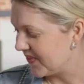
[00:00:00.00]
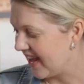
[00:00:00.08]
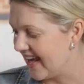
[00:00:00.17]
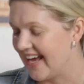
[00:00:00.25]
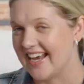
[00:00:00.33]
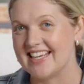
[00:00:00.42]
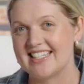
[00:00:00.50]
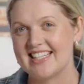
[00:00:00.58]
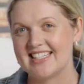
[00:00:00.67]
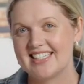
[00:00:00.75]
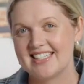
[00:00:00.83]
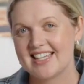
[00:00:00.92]
And
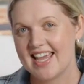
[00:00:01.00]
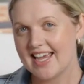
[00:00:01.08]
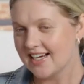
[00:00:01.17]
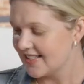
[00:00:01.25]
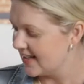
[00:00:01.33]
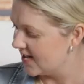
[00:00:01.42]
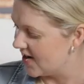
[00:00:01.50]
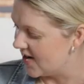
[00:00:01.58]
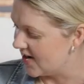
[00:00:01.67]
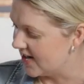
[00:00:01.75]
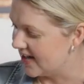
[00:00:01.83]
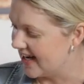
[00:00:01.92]
this is a
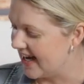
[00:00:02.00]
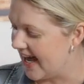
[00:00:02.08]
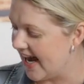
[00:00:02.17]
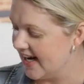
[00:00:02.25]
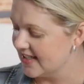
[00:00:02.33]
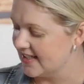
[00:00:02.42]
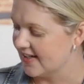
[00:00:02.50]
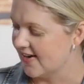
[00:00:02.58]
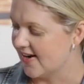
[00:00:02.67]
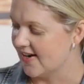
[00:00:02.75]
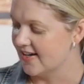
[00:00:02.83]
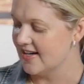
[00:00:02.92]
hexagon. A hexagon